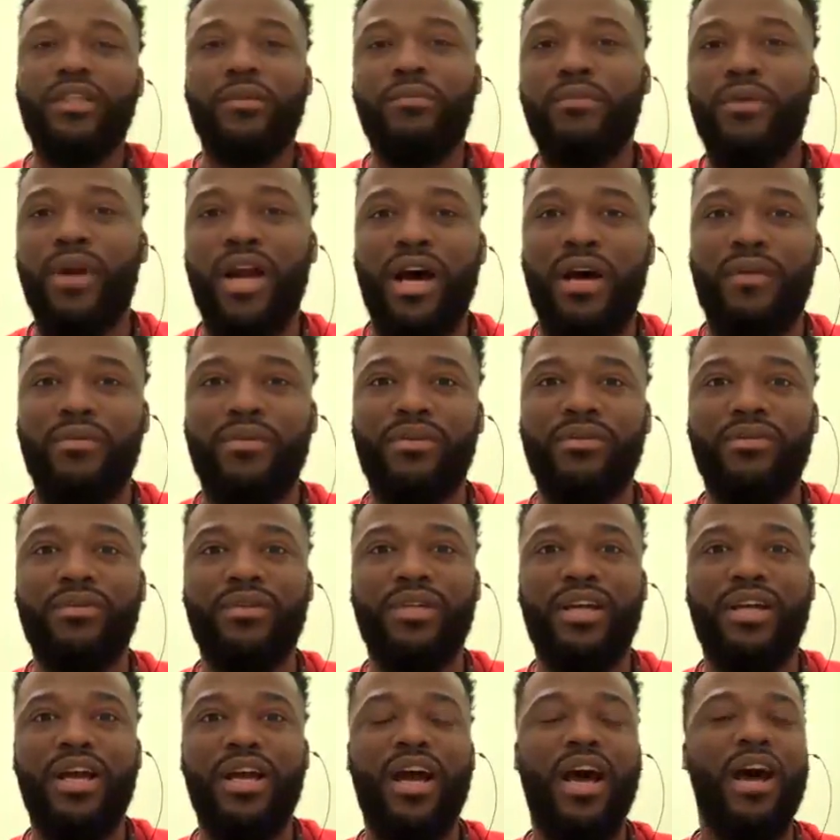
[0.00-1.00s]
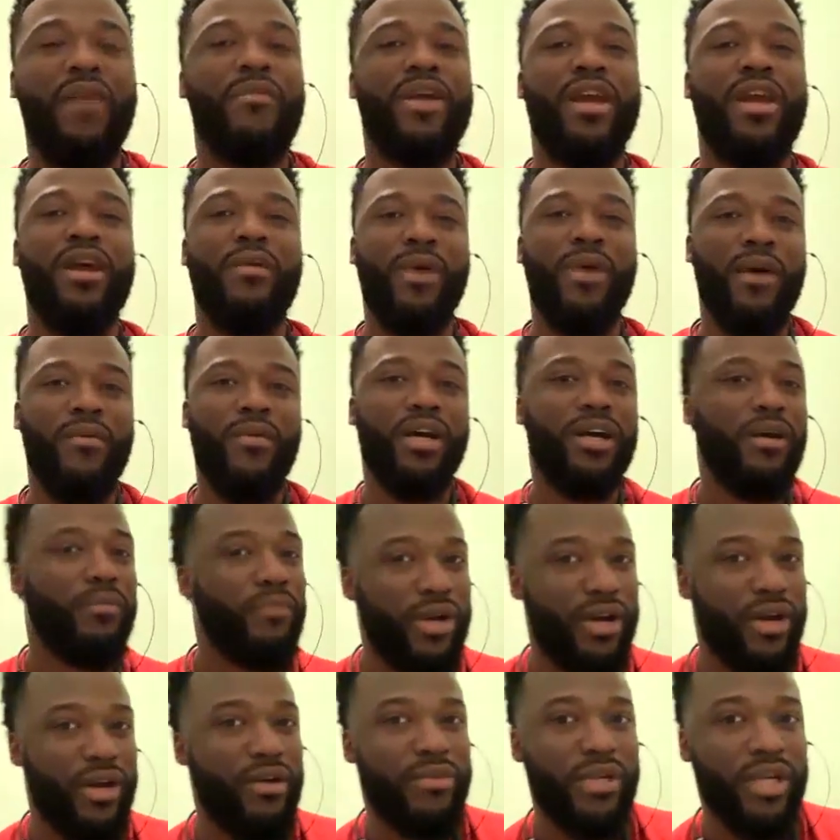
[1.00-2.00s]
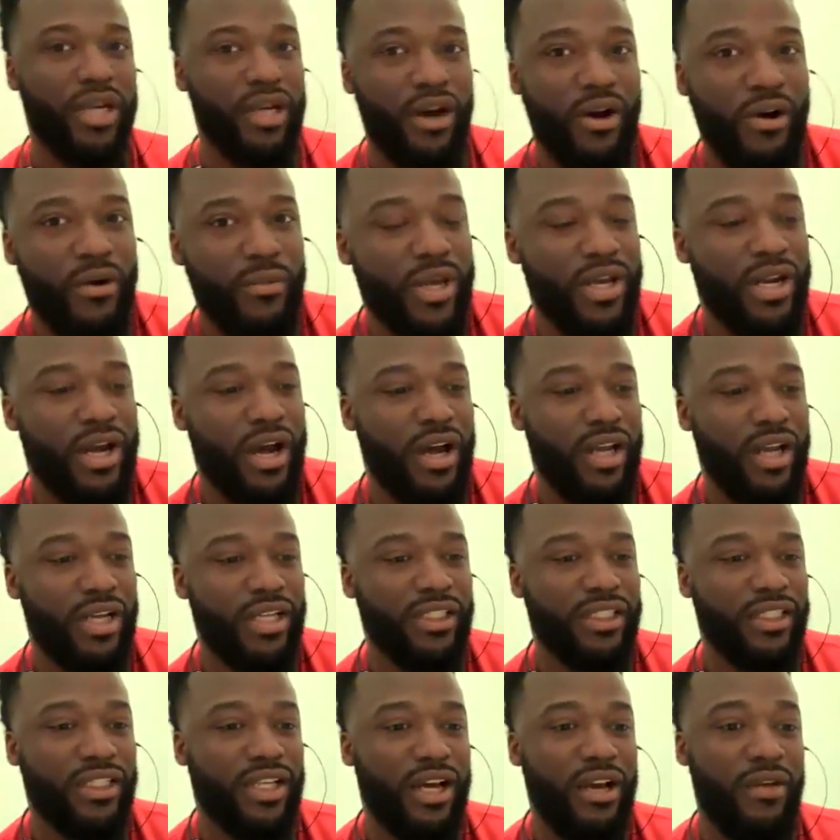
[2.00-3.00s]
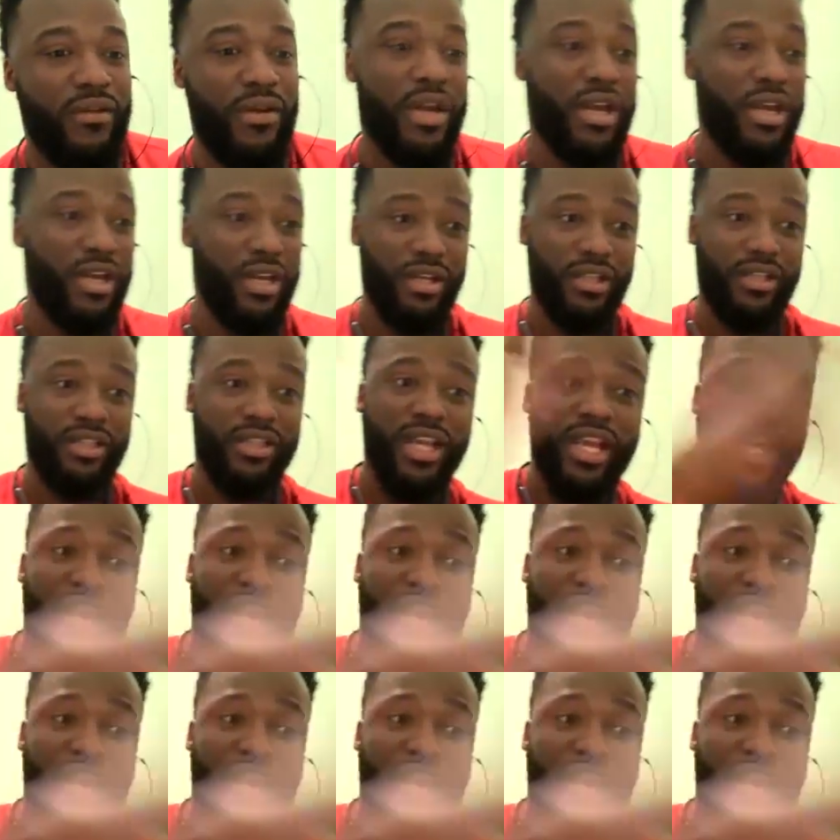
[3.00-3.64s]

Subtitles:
What's the problem? I mean, everybody want to compare him to Kobe and all this stuff.